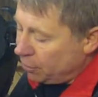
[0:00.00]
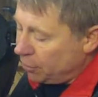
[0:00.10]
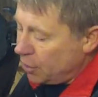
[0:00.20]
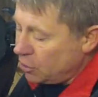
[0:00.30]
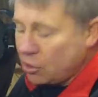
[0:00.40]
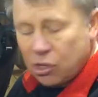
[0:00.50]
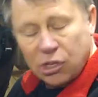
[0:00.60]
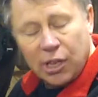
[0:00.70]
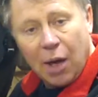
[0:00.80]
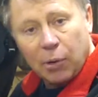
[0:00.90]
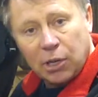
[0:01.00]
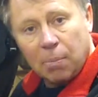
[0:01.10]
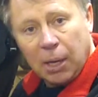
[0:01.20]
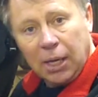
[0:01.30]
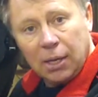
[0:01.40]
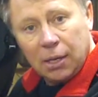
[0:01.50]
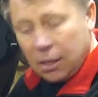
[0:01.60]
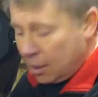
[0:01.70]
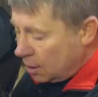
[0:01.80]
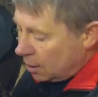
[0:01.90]
This is just now a dummy,
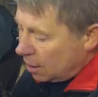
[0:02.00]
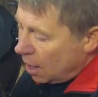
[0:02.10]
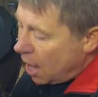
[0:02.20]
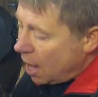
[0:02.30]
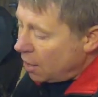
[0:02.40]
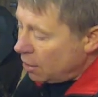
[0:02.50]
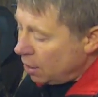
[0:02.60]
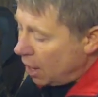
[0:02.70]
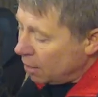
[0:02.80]
and